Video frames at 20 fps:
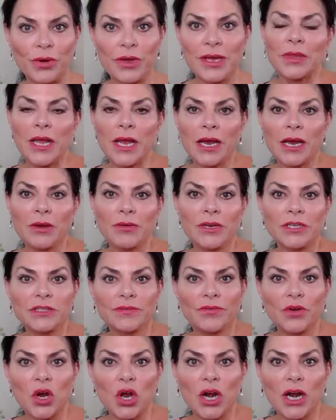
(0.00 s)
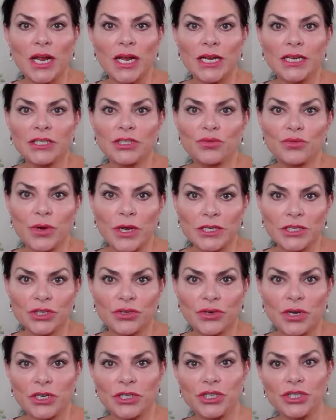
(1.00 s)
Now, as far as
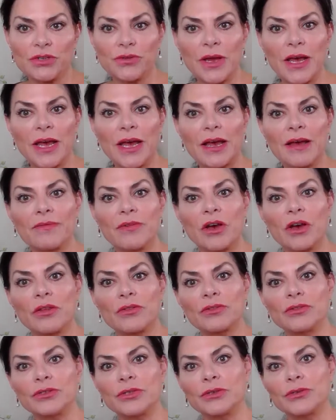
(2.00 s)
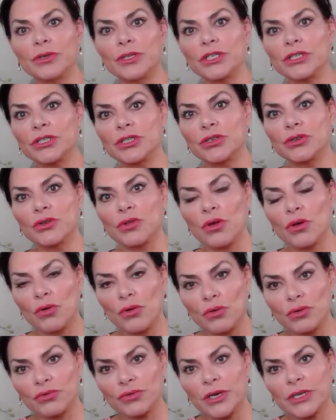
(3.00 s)
restaurants, you have all the traditional
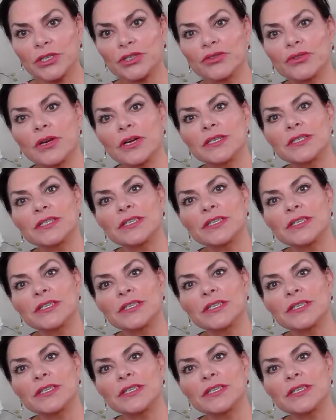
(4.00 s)
old restaurants,